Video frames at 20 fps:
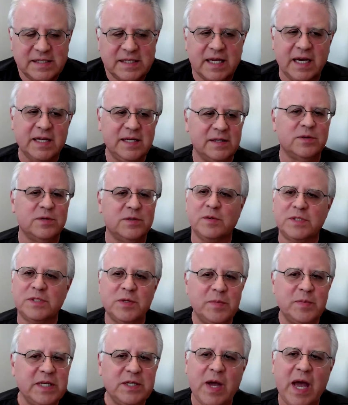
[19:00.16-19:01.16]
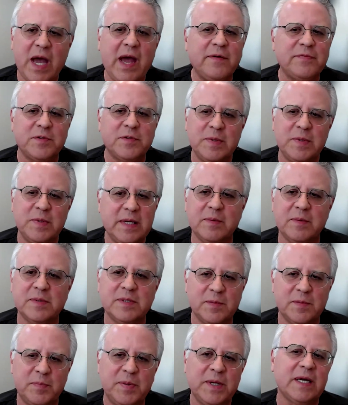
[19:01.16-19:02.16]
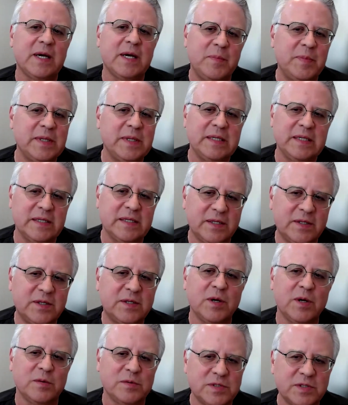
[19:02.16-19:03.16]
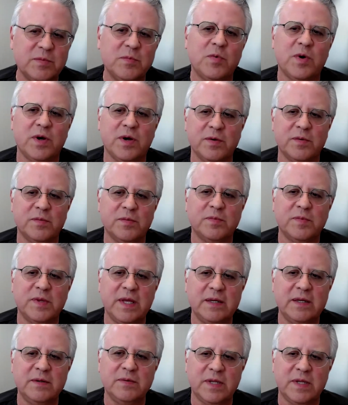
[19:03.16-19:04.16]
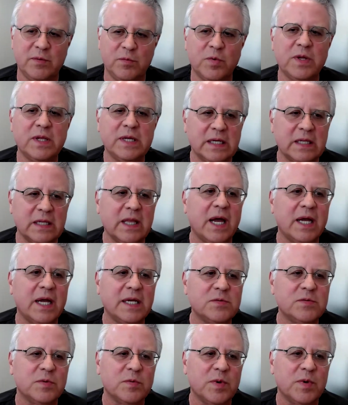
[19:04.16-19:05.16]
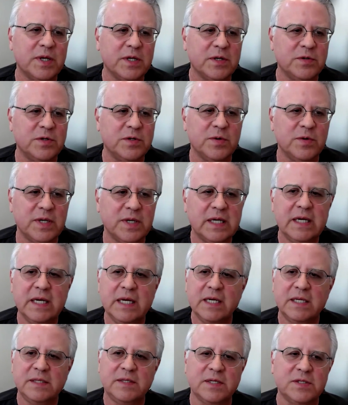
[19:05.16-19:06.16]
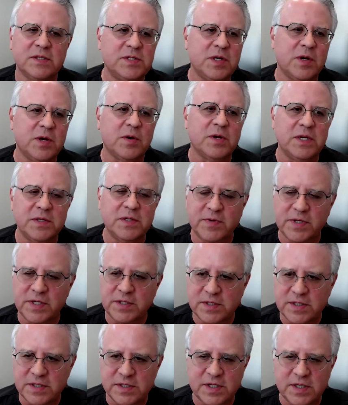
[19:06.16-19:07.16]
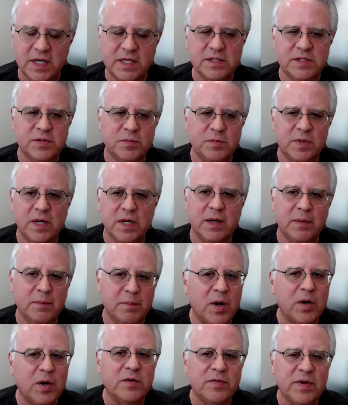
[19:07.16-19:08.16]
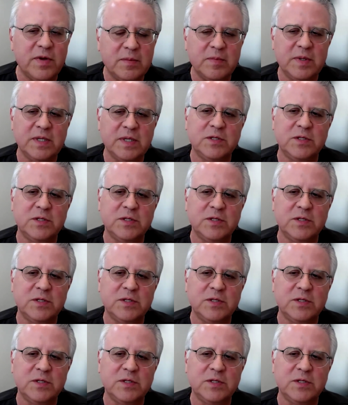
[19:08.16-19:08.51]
I don't know. To me, you have to be able to pick up and go somewhere that really aligns with what you're doing. Does the organization motivate me?